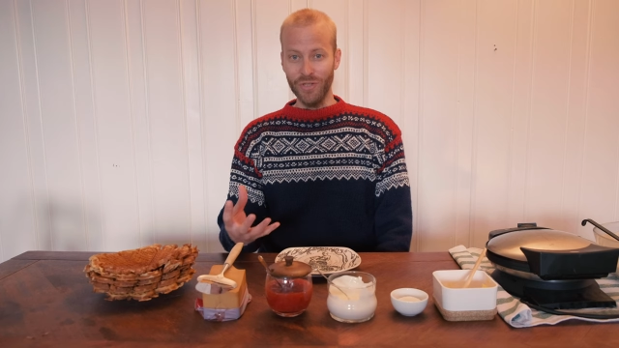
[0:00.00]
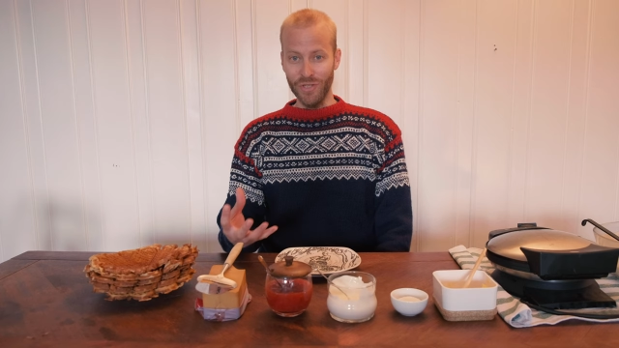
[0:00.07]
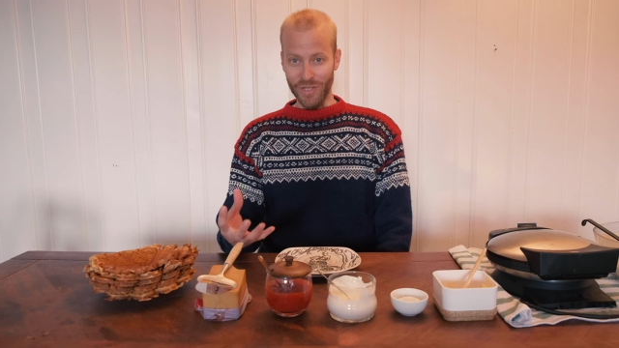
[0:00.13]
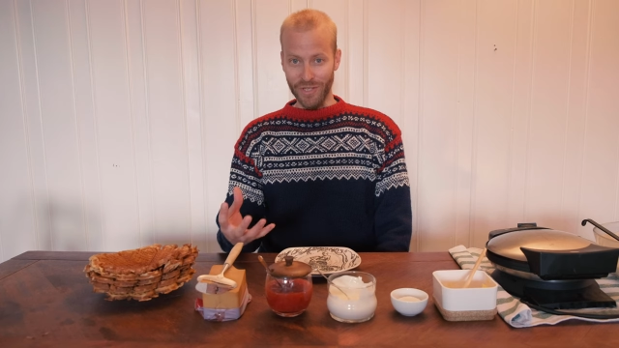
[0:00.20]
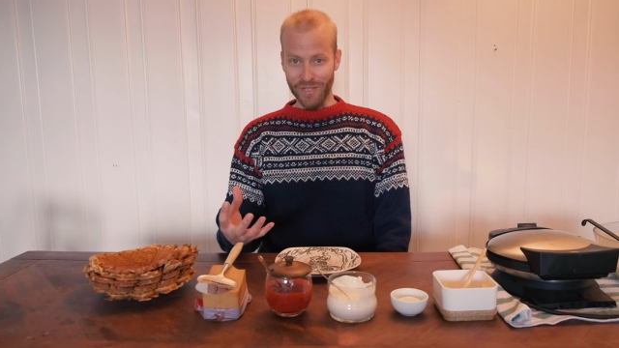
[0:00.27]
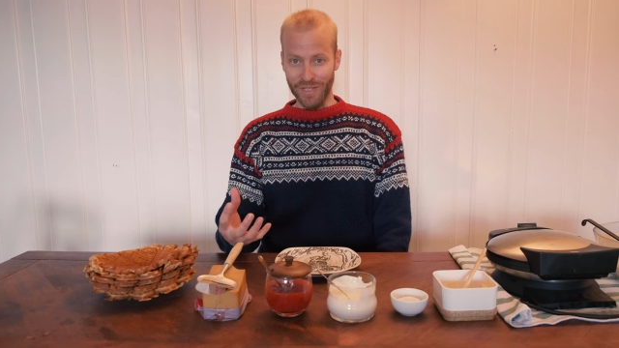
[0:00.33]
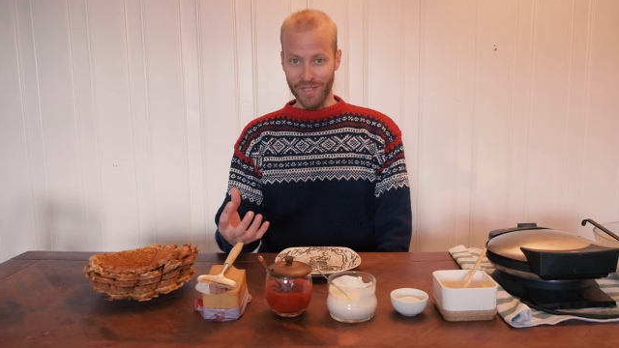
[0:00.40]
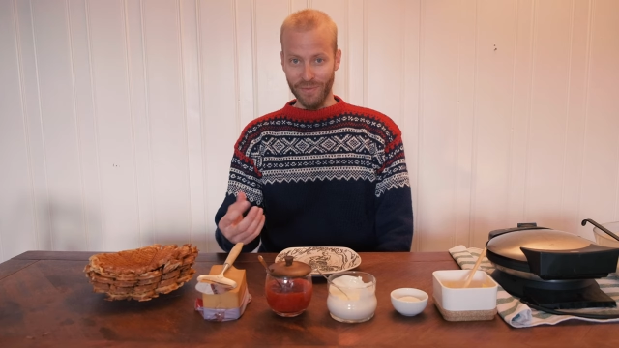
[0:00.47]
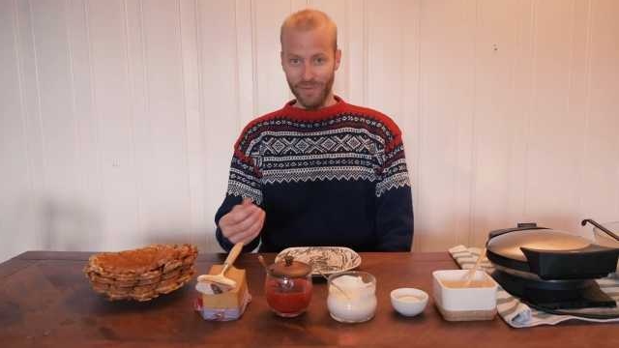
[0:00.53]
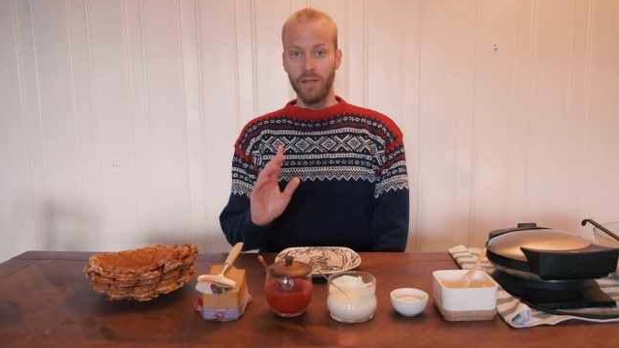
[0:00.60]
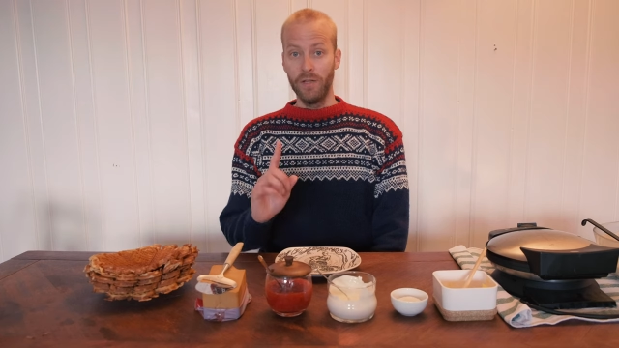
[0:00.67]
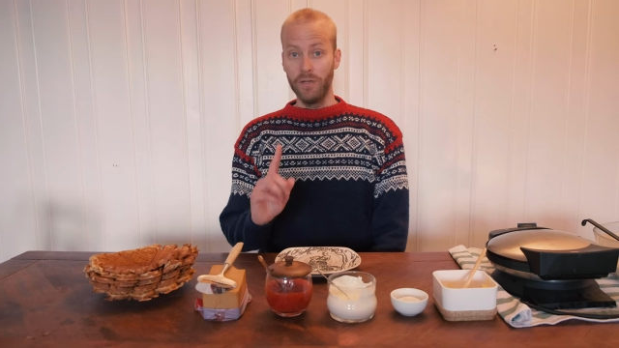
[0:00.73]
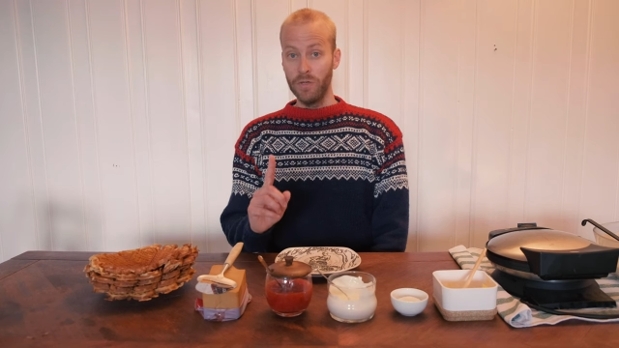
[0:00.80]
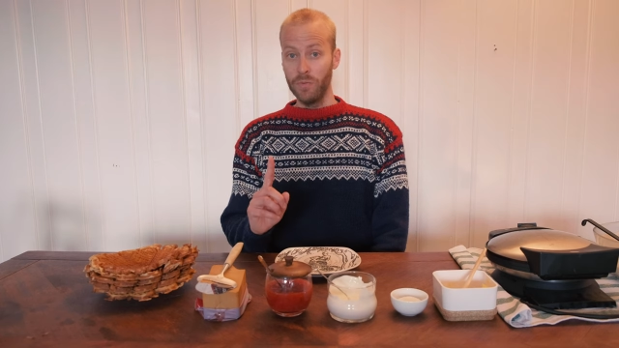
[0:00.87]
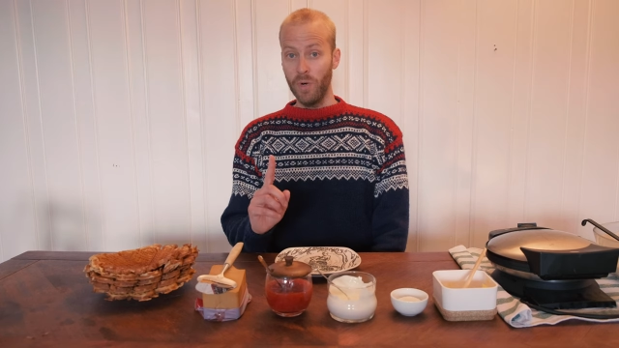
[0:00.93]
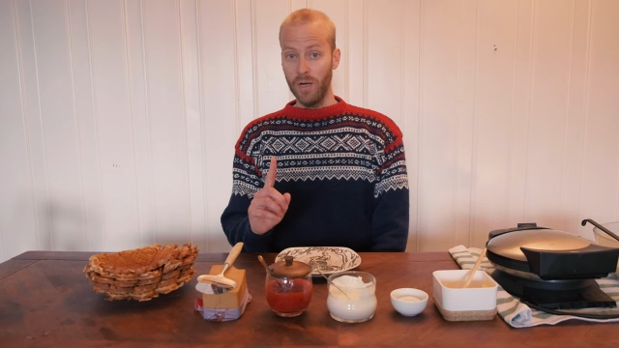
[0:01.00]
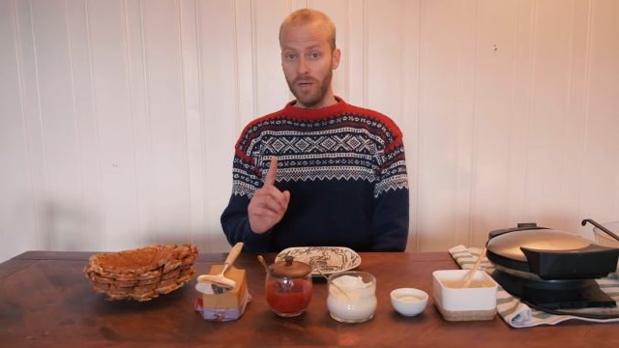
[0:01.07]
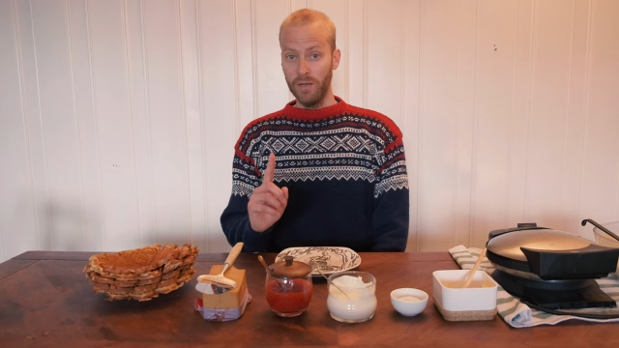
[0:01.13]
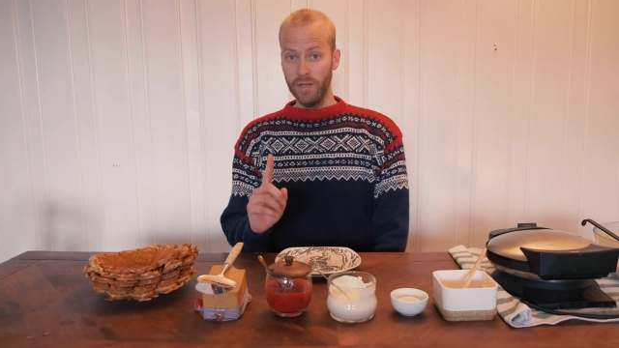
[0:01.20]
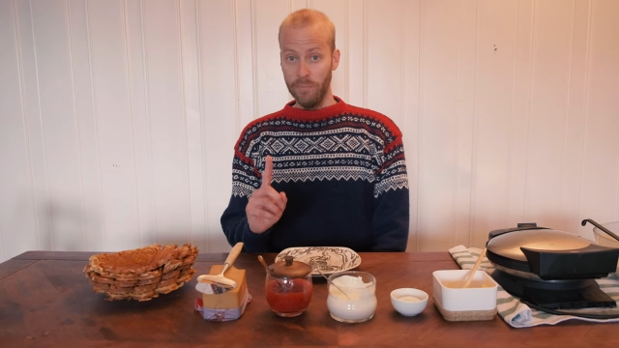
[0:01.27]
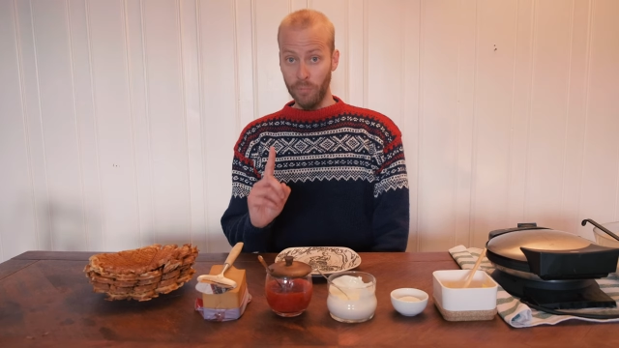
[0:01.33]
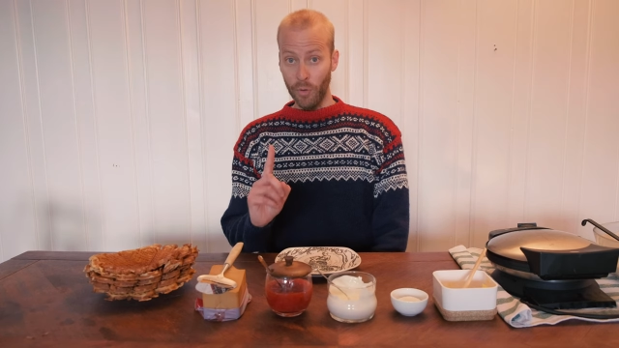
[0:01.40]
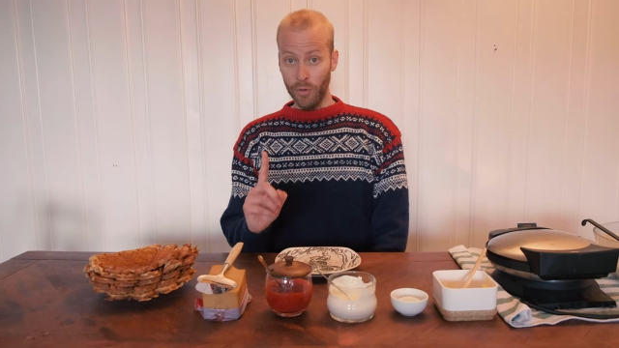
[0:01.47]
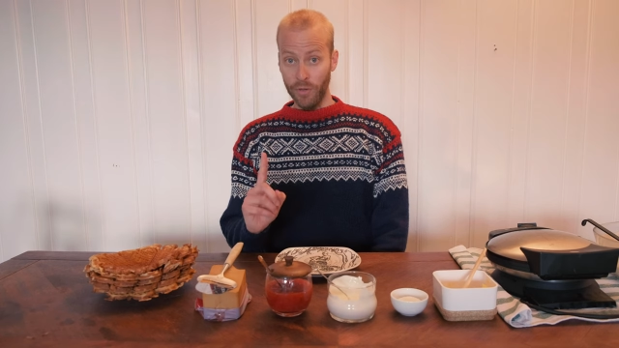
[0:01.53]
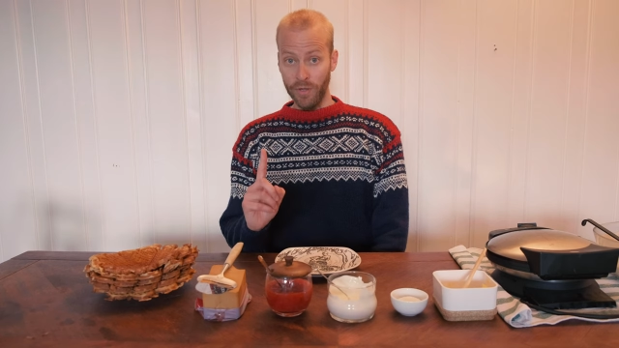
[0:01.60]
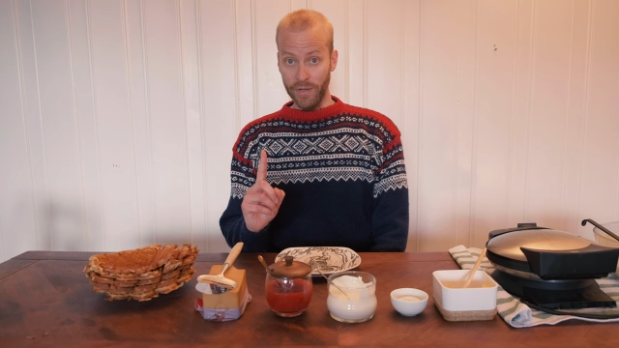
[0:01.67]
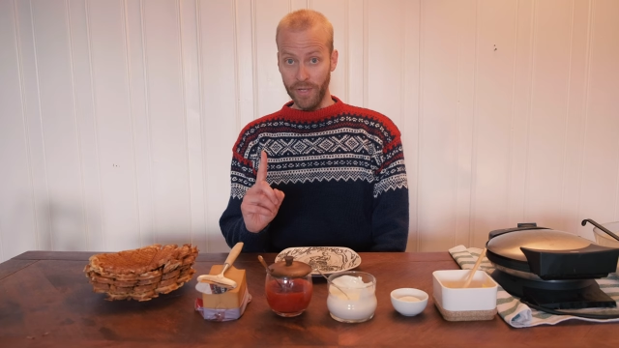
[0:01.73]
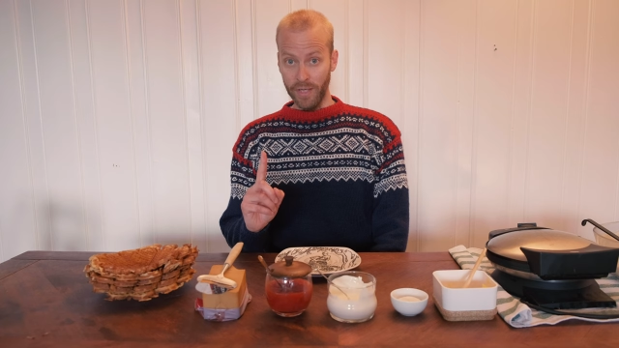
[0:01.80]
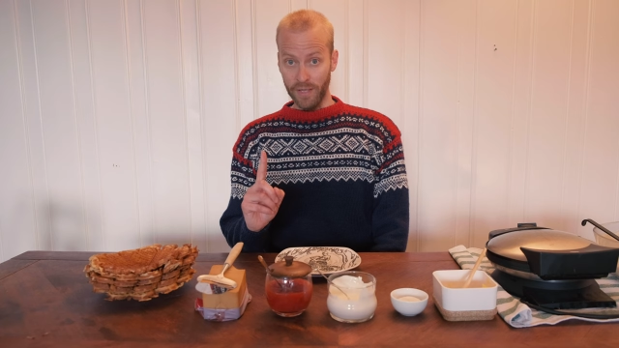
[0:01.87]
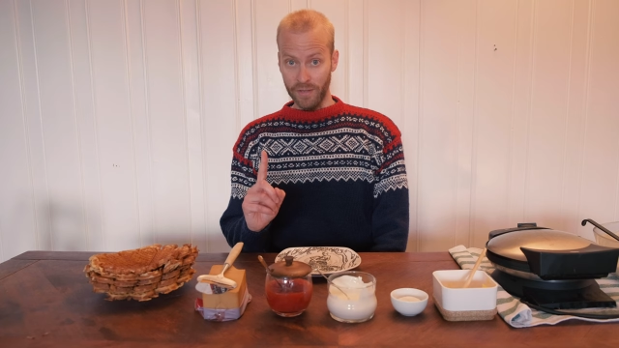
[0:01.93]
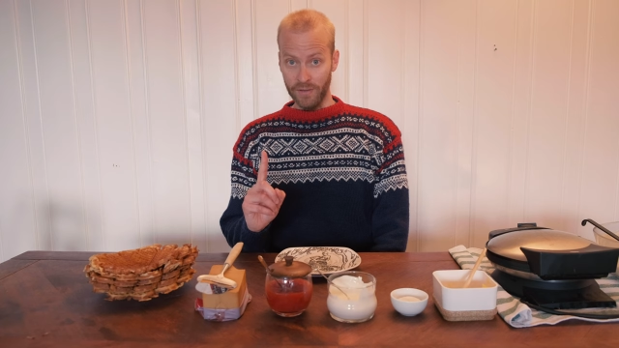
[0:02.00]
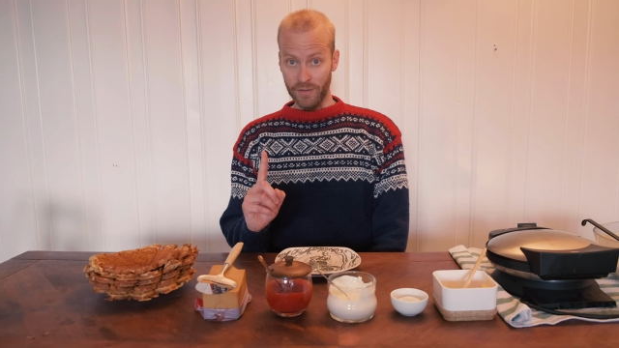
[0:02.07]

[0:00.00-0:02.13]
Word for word: cheese. There's one important thing